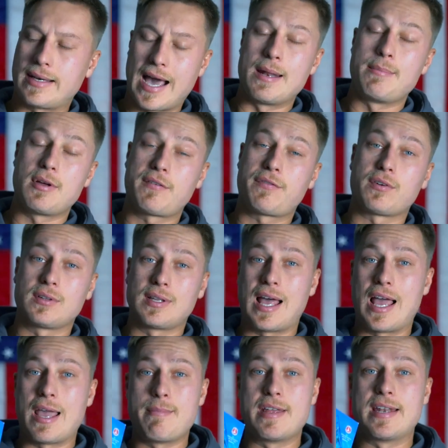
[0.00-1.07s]
guidebook for
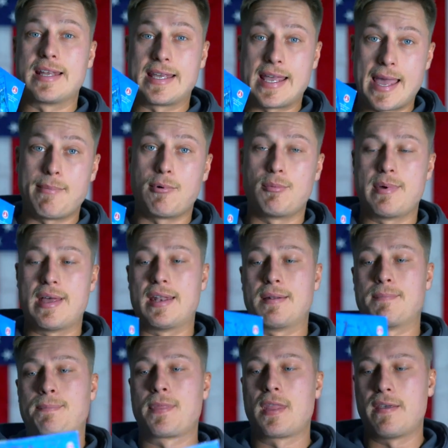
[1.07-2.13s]
linemen and
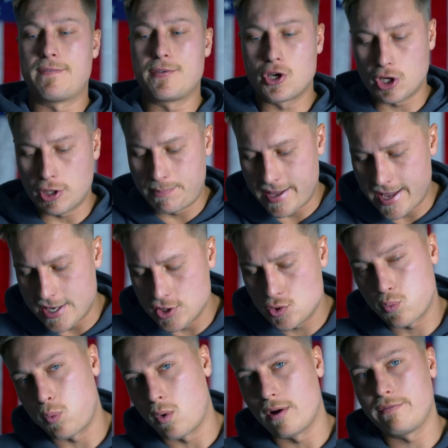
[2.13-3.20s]
cablemen, if you go to page
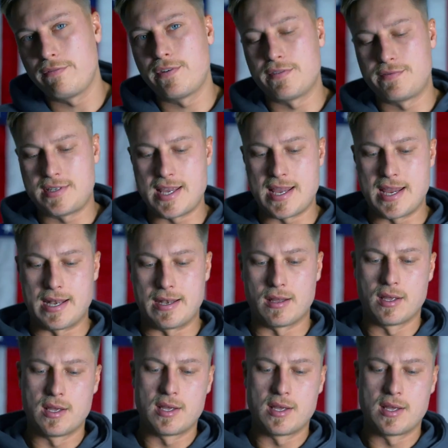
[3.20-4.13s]
one fifteen,